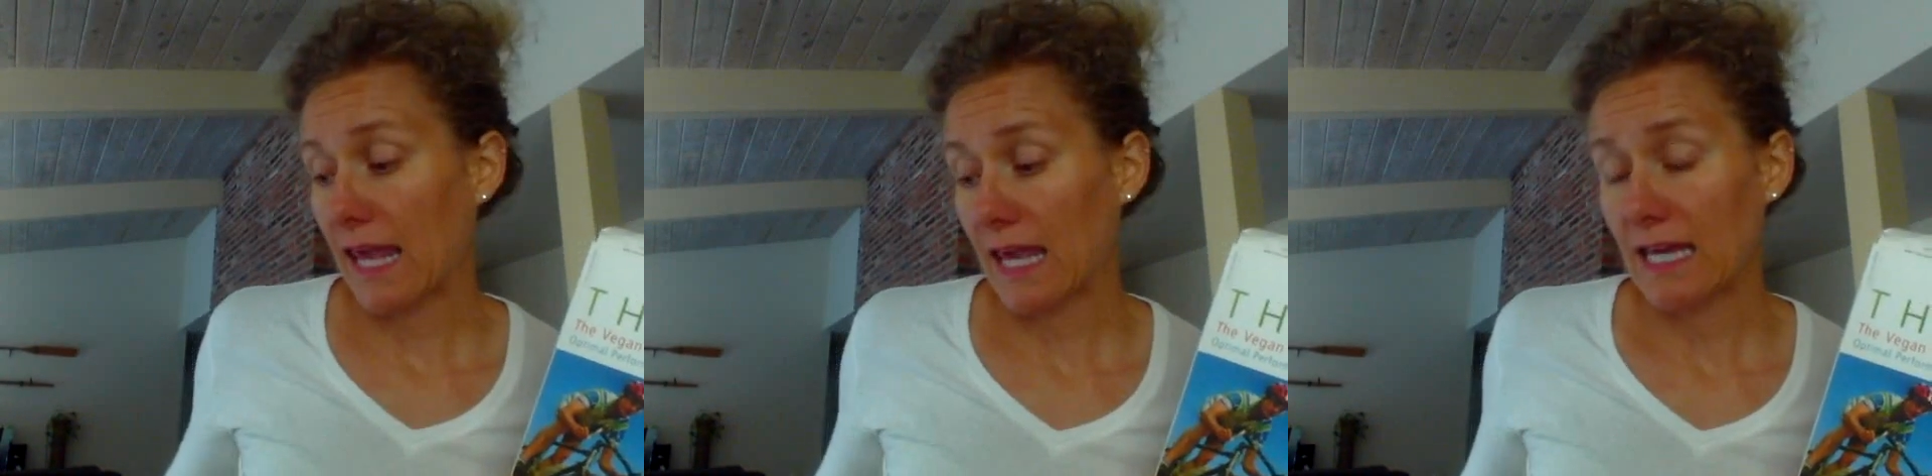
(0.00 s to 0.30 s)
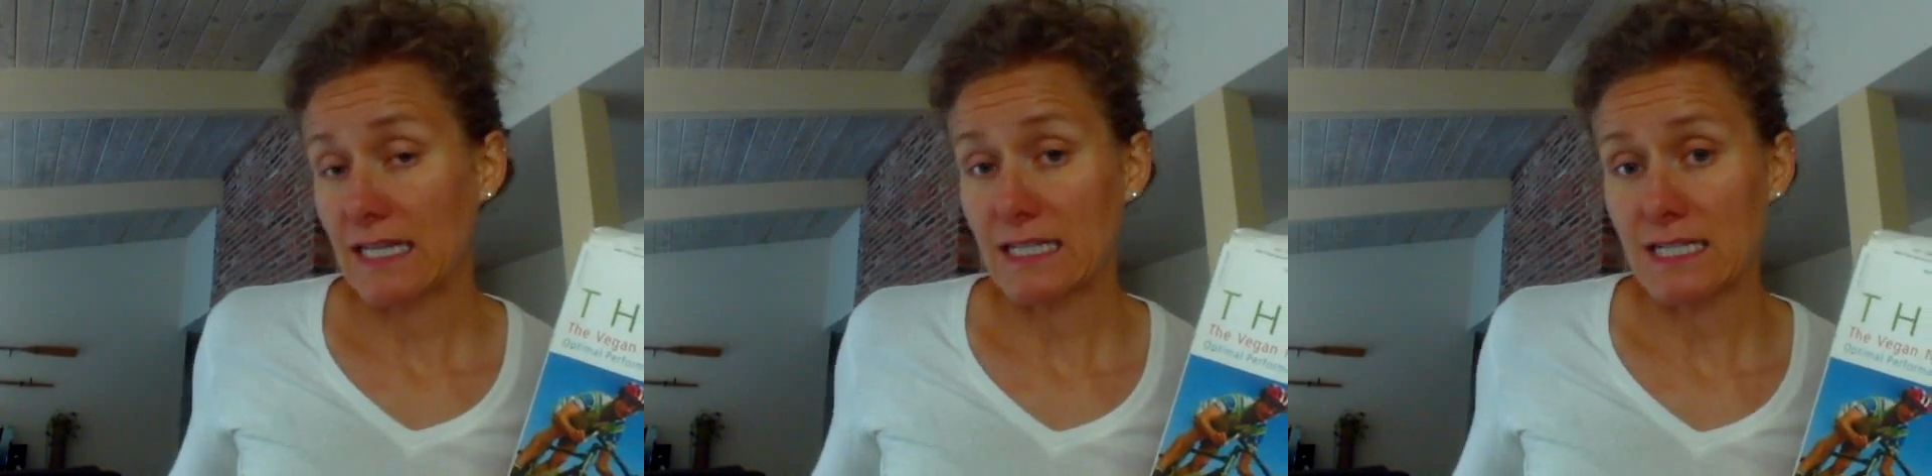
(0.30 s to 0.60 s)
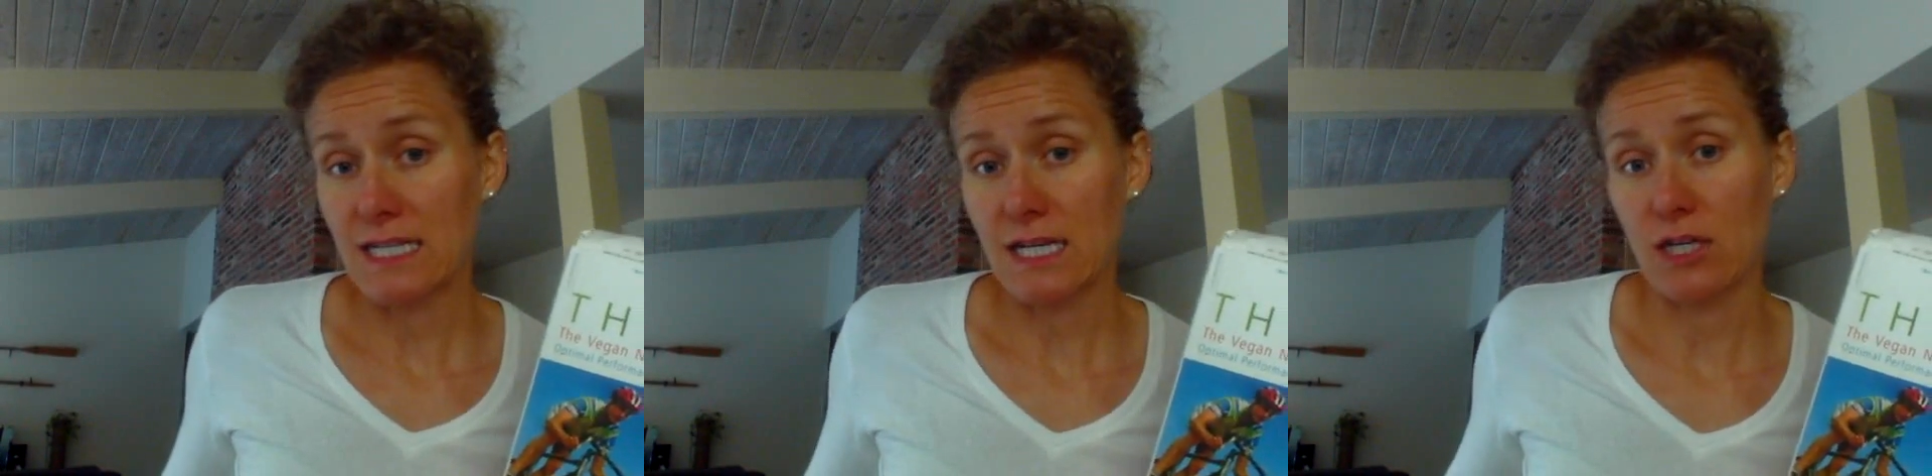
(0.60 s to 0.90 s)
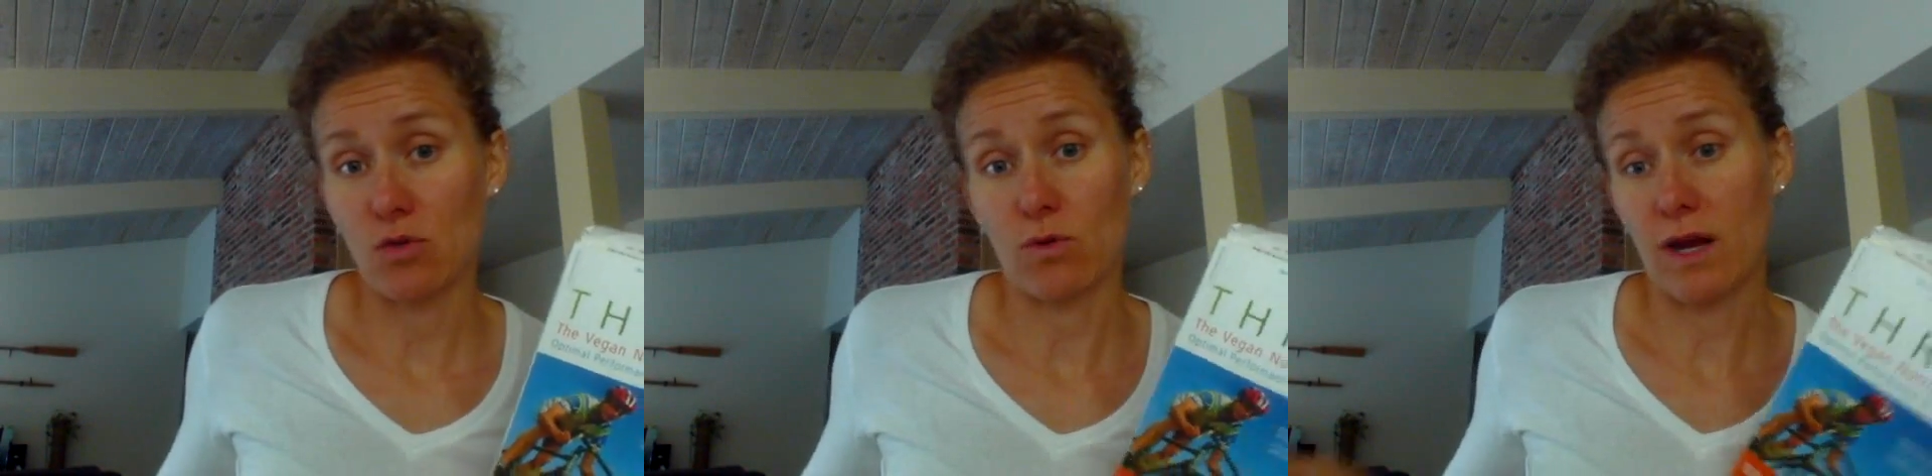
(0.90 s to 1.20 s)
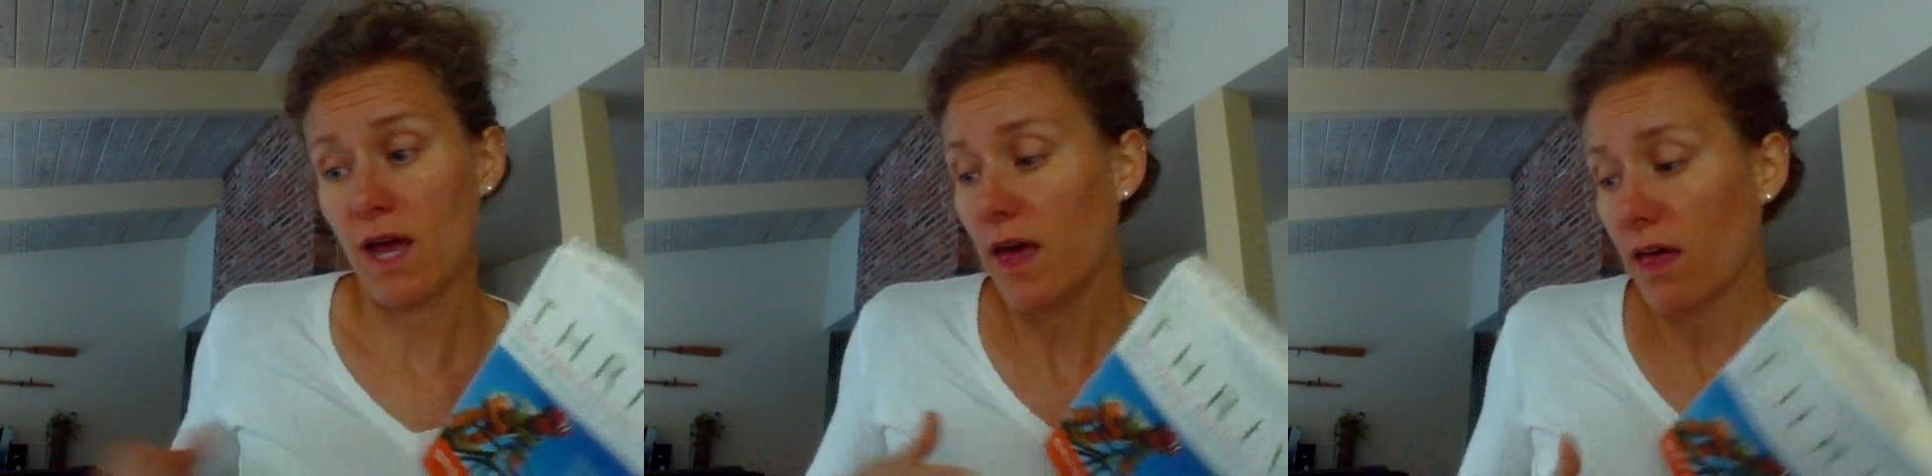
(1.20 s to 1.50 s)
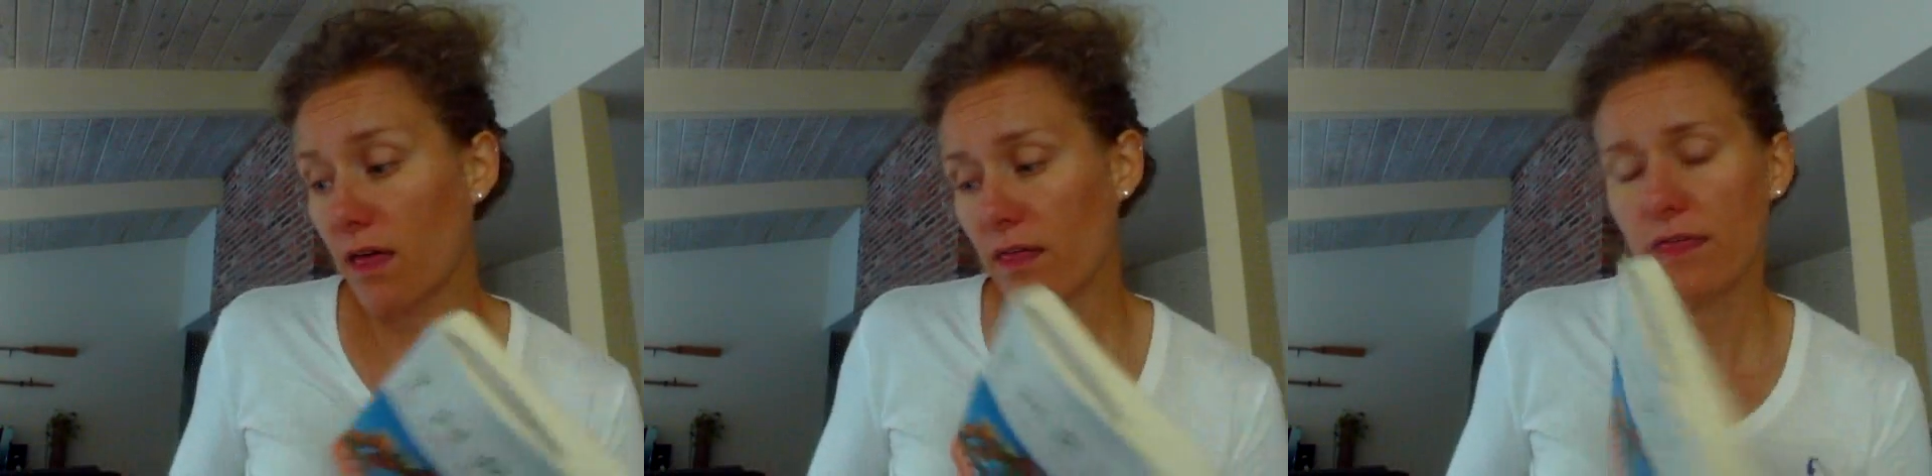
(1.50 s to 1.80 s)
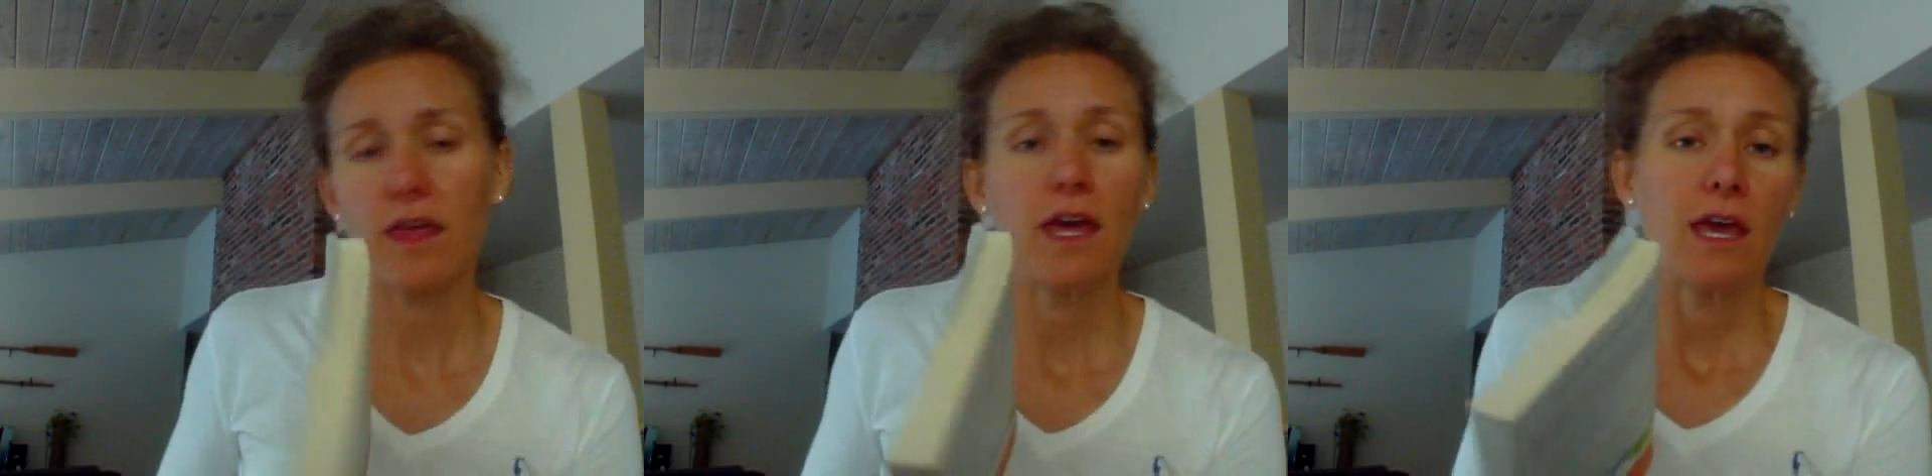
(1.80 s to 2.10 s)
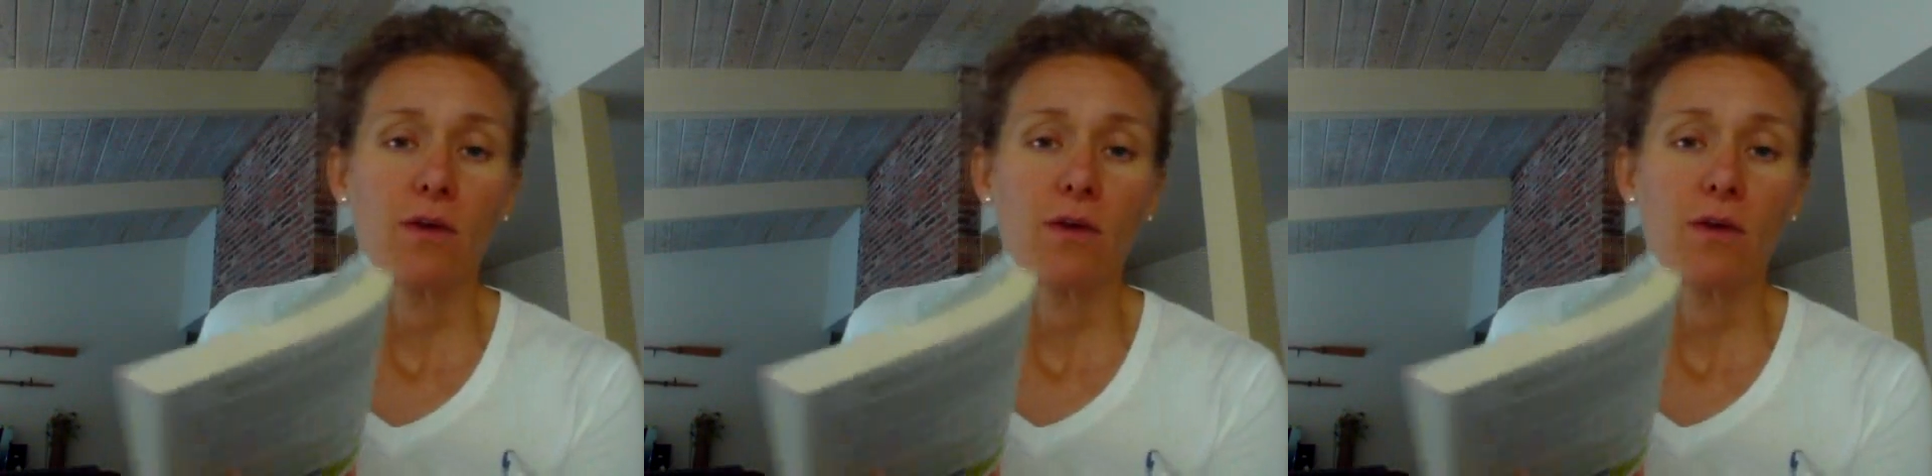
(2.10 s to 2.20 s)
and your health,